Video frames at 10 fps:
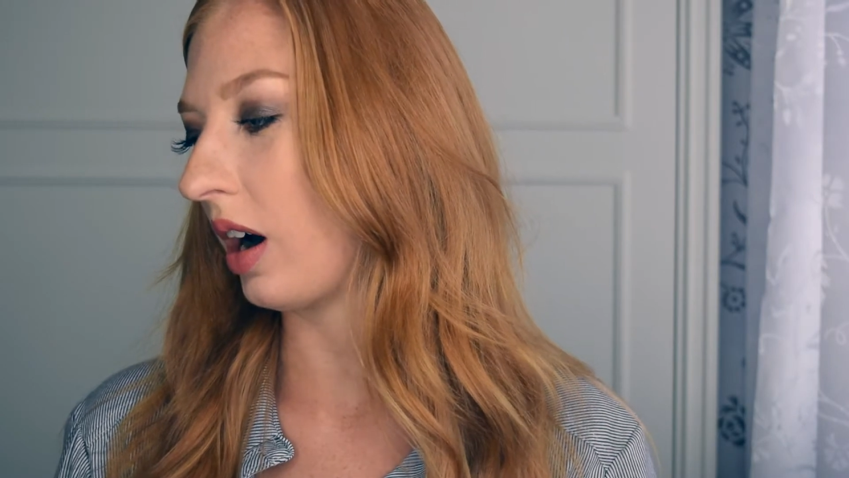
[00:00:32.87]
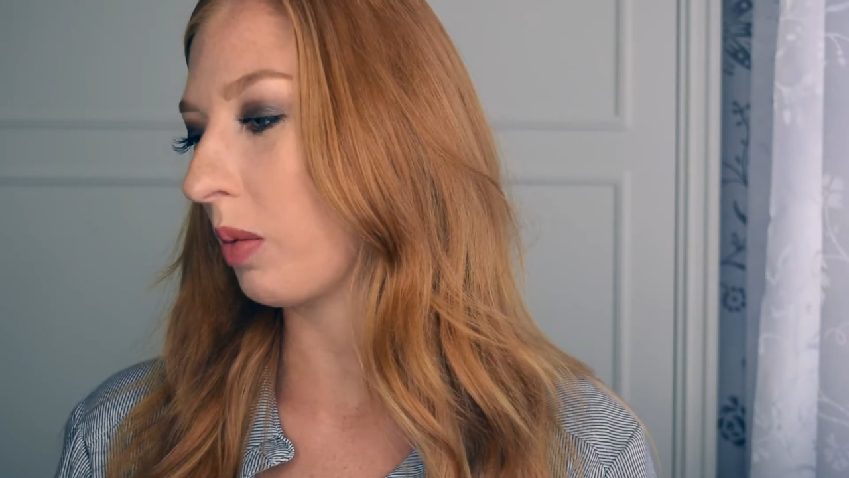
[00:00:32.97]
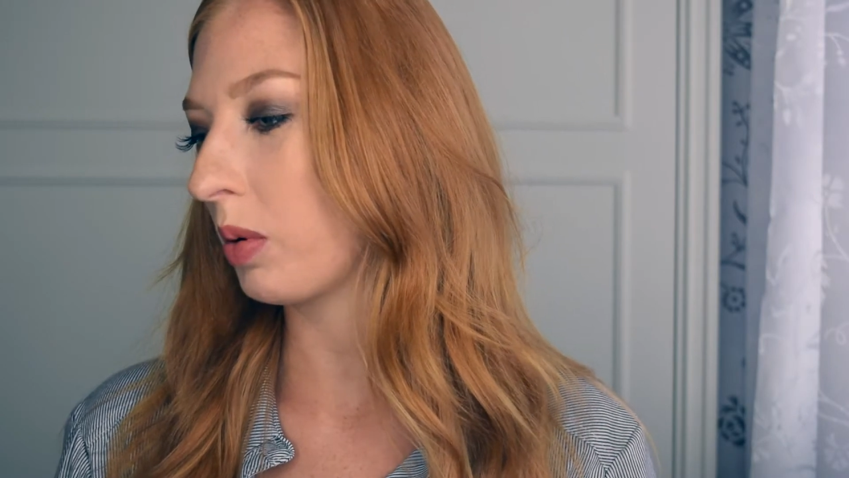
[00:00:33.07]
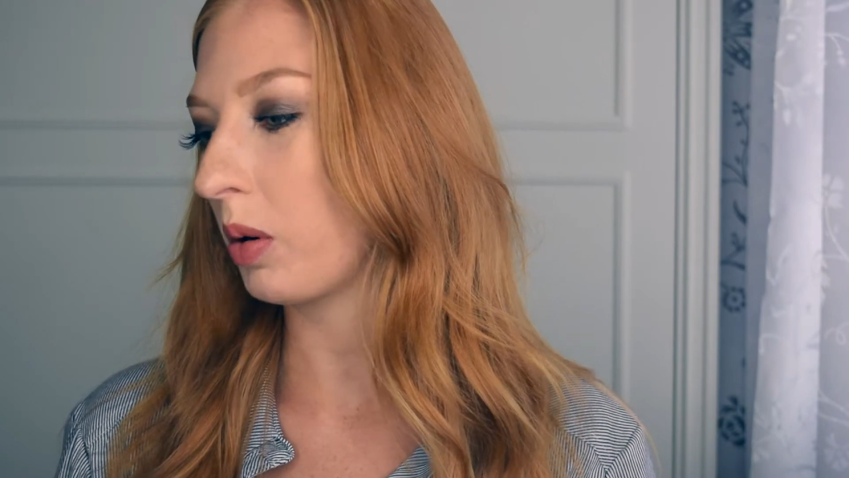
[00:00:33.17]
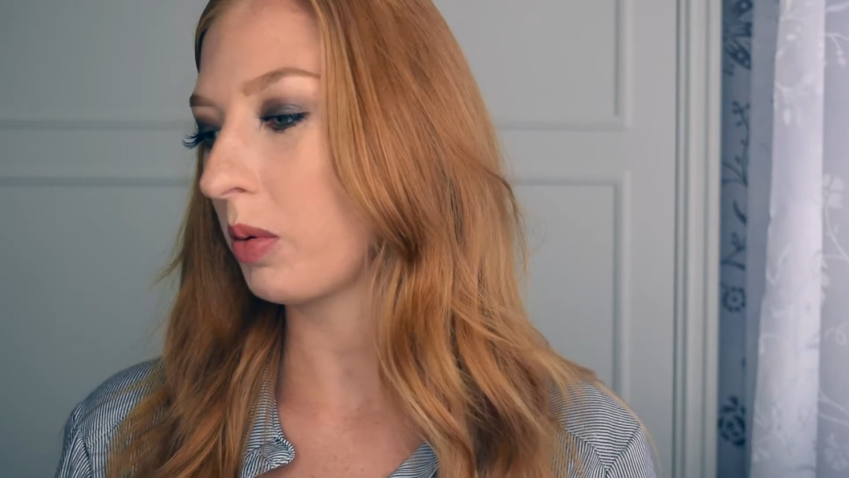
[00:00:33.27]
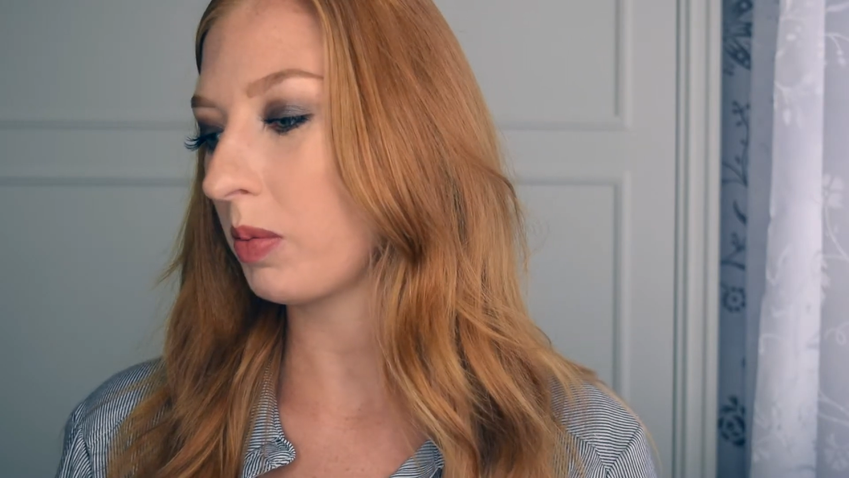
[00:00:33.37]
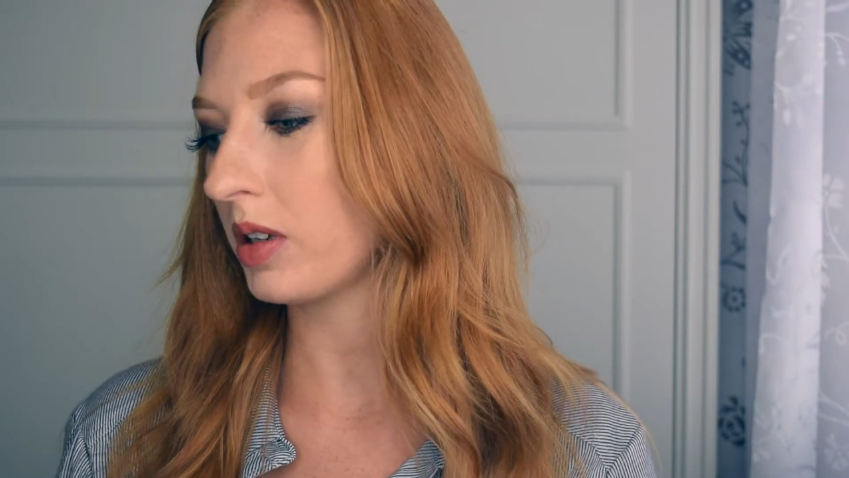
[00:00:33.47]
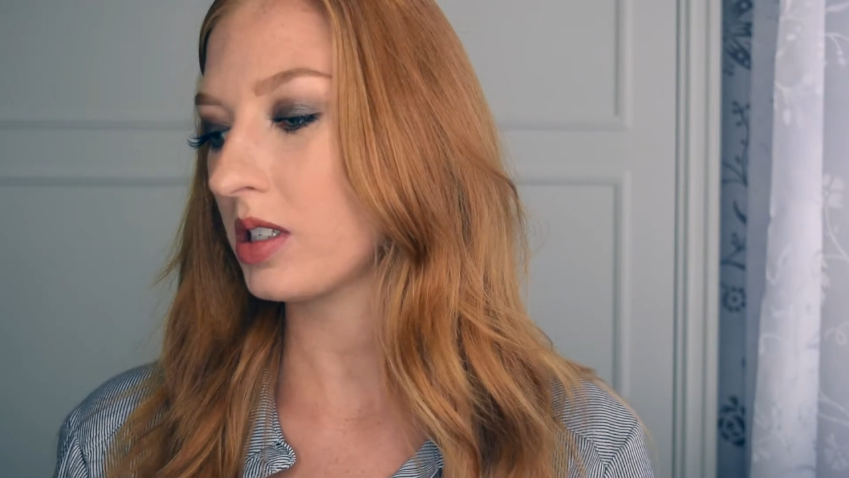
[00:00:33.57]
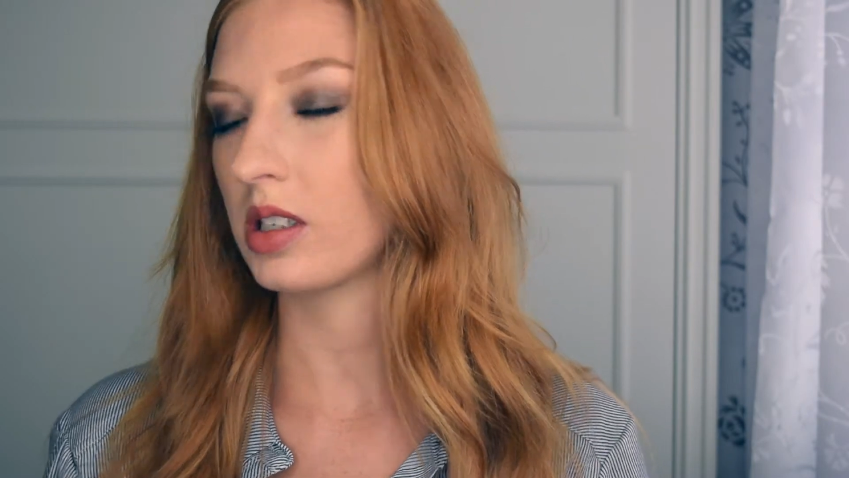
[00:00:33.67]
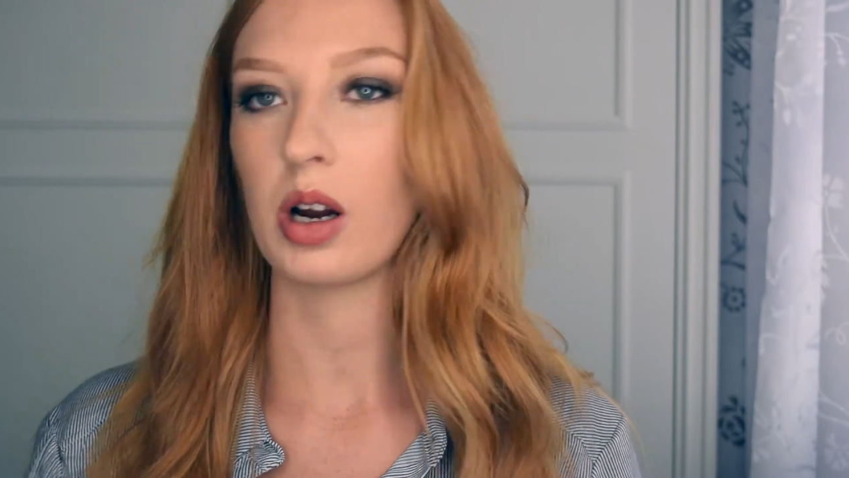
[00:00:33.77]
I'll
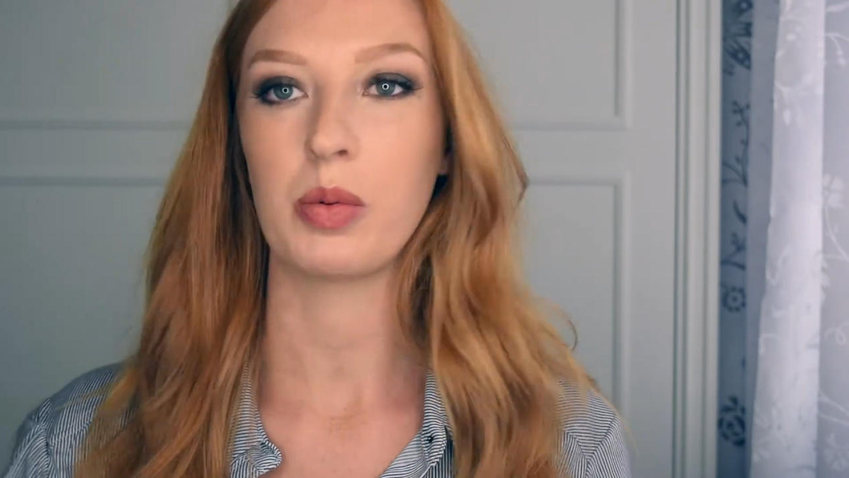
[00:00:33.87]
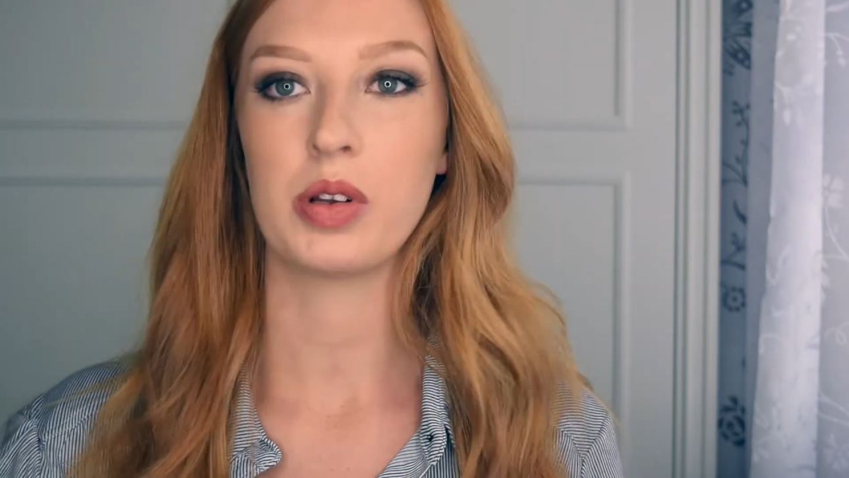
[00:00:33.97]
probably start